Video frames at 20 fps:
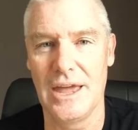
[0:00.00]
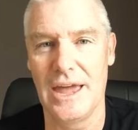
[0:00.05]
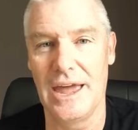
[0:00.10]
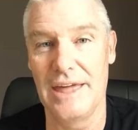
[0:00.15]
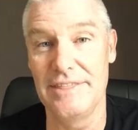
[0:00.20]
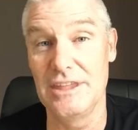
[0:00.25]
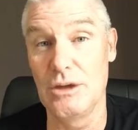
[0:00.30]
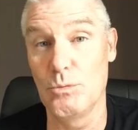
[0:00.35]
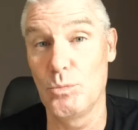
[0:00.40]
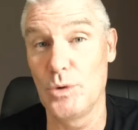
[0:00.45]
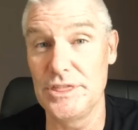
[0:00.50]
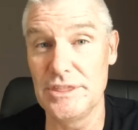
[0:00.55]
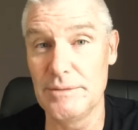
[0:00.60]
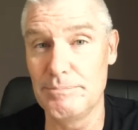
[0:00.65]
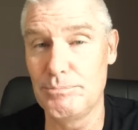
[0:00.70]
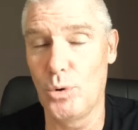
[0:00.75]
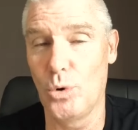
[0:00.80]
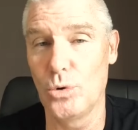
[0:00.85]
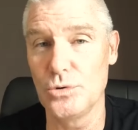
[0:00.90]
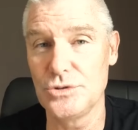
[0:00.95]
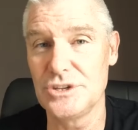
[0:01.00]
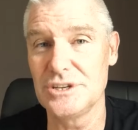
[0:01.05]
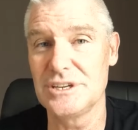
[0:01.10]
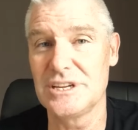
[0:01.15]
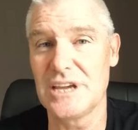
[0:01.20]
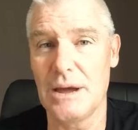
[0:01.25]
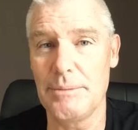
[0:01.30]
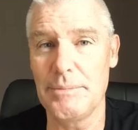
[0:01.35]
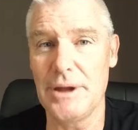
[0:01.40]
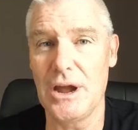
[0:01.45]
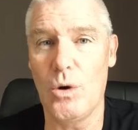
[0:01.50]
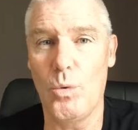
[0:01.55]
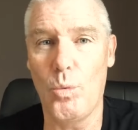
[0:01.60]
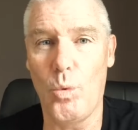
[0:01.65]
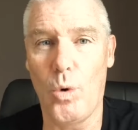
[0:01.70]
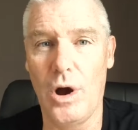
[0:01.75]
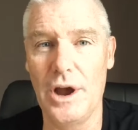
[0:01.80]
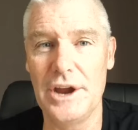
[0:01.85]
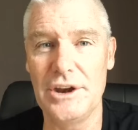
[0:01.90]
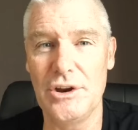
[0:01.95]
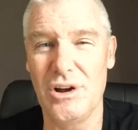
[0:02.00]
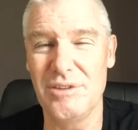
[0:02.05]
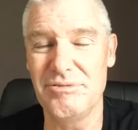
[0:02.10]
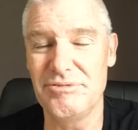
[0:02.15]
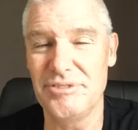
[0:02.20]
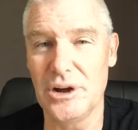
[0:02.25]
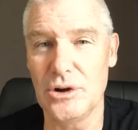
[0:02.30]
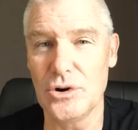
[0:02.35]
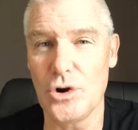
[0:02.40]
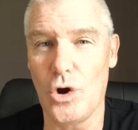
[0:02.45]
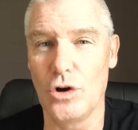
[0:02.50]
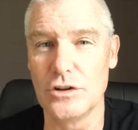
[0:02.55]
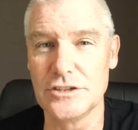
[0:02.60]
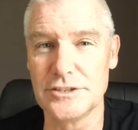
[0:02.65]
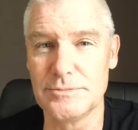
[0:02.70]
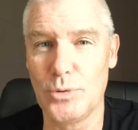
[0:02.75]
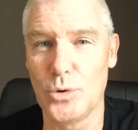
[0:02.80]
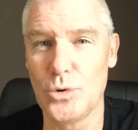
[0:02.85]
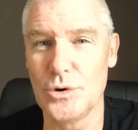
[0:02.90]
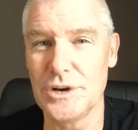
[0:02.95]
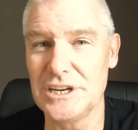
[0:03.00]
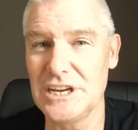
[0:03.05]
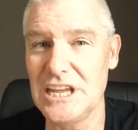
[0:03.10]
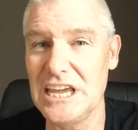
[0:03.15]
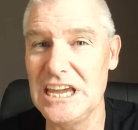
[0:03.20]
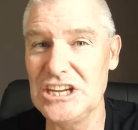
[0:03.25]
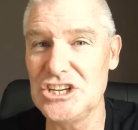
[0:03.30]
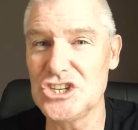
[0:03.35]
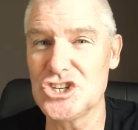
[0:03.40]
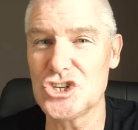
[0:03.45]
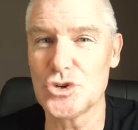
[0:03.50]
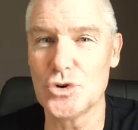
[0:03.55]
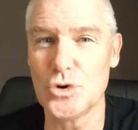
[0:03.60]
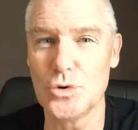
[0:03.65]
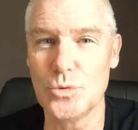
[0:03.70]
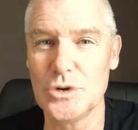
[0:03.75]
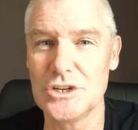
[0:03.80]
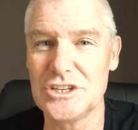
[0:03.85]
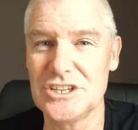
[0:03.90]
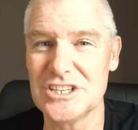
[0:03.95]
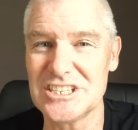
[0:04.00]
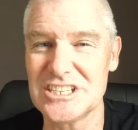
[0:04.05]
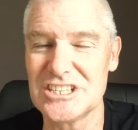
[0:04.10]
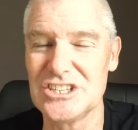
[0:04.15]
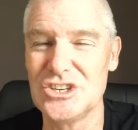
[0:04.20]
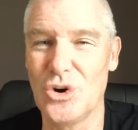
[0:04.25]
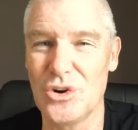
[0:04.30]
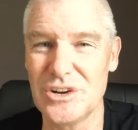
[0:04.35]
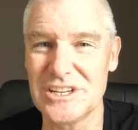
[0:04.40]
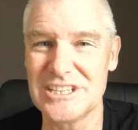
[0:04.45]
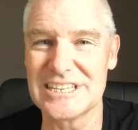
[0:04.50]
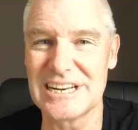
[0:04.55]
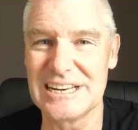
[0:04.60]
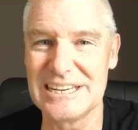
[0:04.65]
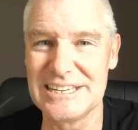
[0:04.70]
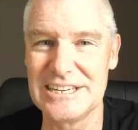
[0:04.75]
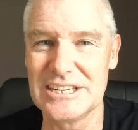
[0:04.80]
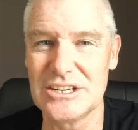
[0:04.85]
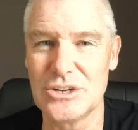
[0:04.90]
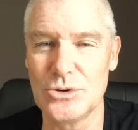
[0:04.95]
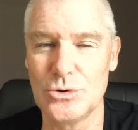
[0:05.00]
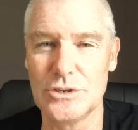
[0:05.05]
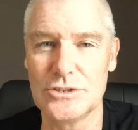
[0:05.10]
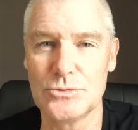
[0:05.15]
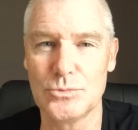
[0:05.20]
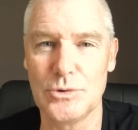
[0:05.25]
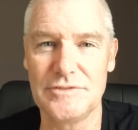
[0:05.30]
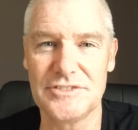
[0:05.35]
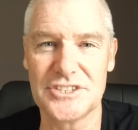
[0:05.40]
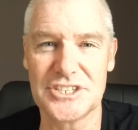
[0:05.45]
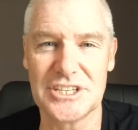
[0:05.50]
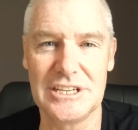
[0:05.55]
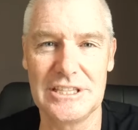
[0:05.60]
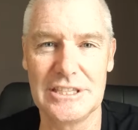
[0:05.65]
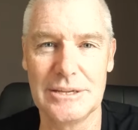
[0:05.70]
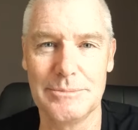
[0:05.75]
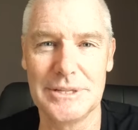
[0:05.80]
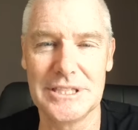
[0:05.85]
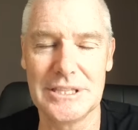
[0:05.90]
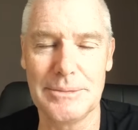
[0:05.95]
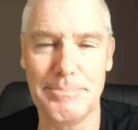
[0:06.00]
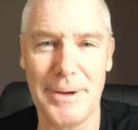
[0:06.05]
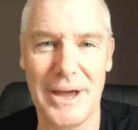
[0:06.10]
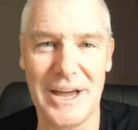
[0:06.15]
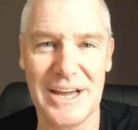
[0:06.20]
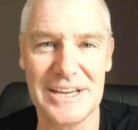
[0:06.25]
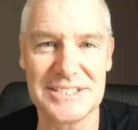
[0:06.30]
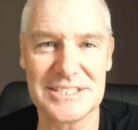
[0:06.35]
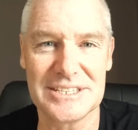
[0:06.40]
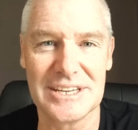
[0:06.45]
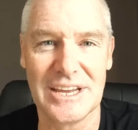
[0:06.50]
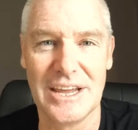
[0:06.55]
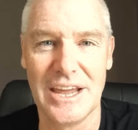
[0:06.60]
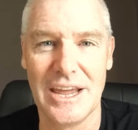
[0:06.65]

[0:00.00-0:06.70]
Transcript: And then when the ball did come out wide, I felt Osborne and Henshaw were just not as clinical as we've seen them in the past.